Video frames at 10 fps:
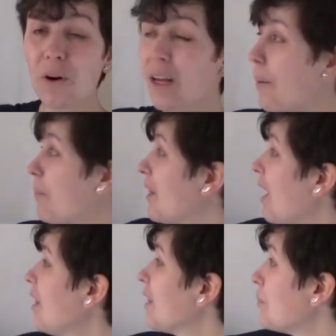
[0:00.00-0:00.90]
capital,
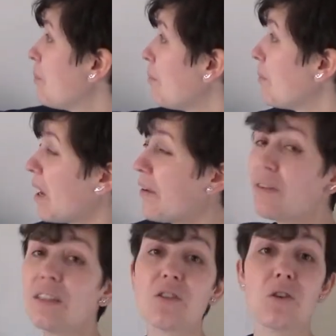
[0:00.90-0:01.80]
the PPF
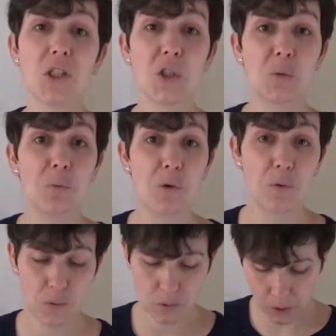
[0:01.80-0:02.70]
is going to move,
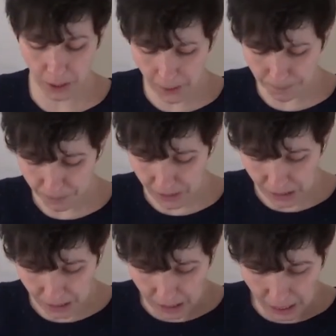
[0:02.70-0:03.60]
okay?
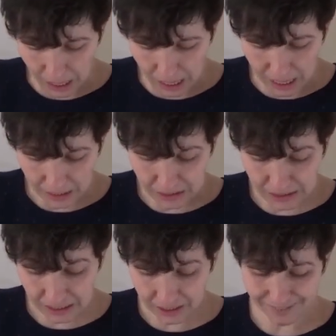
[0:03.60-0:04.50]
And
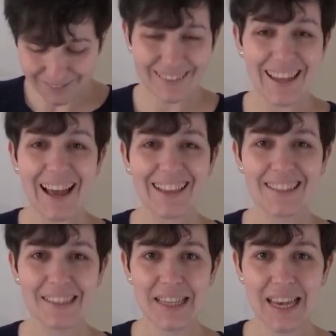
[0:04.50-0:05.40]
G, that
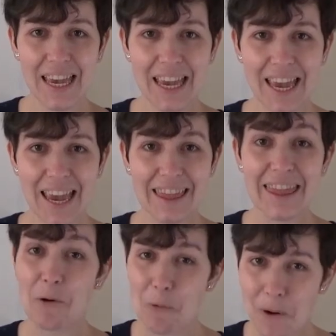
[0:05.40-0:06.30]
is the
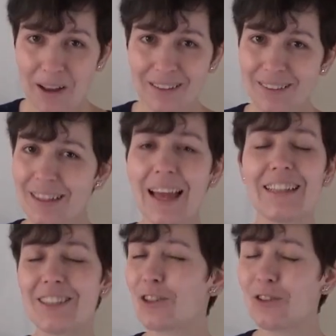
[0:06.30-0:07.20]
one that
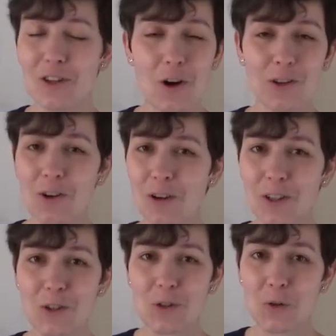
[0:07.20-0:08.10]
is not going
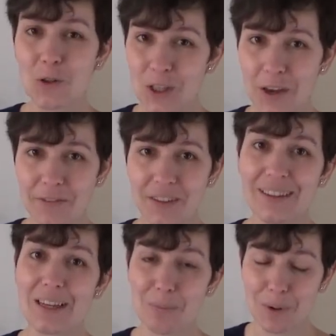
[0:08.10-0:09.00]
to shift
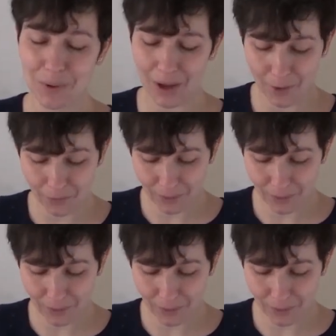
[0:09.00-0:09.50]
the PPF.